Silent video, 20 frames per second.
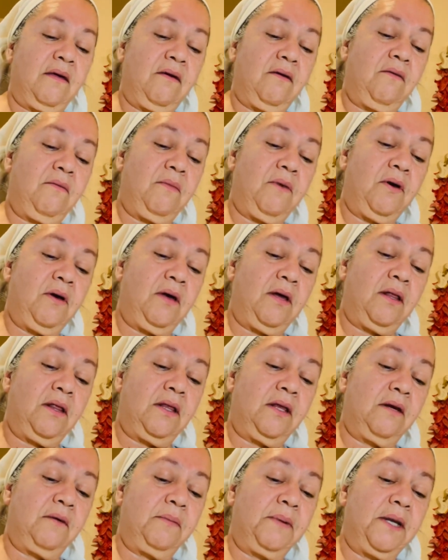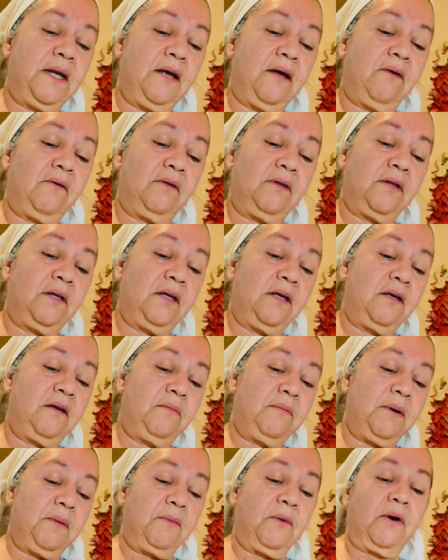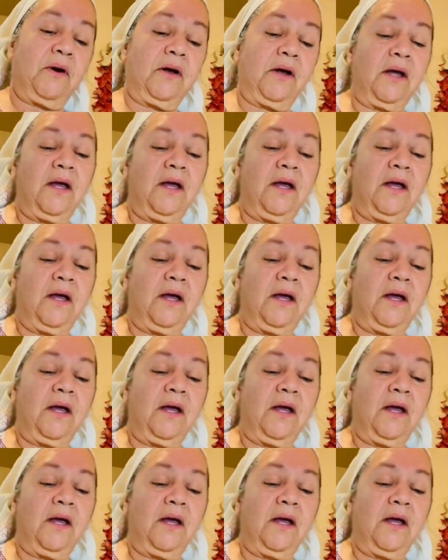Come on, a little bit out, a little bit more.